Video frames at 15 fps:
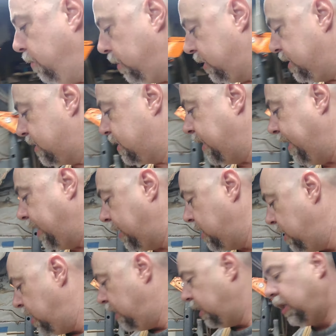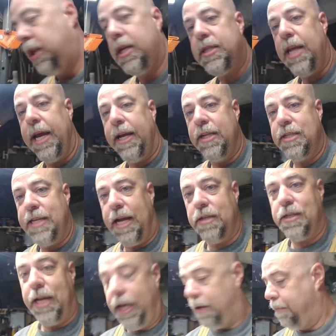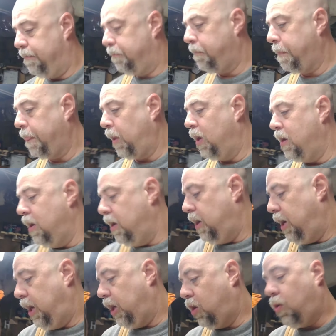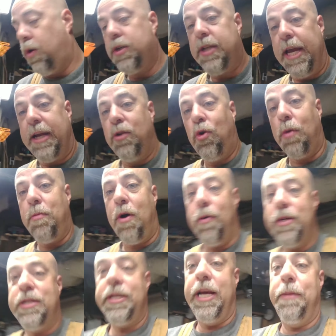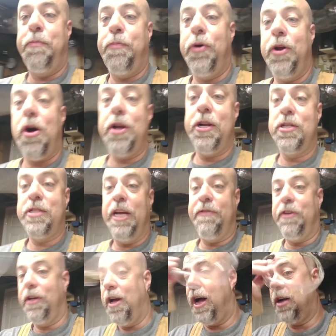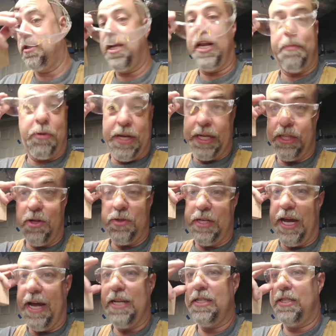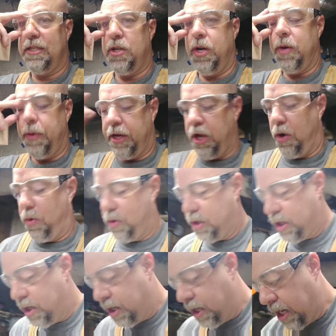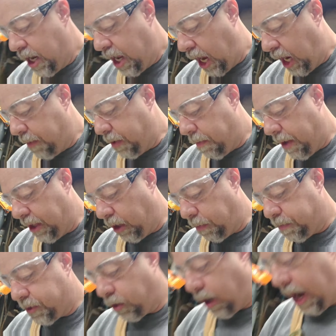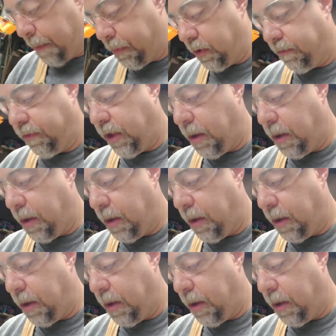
what this thing looks like and sounds like. And of course, like Norm always said, put on your safety goggles, got to protect those eyes. So here we go. I'm going to put my little scrap of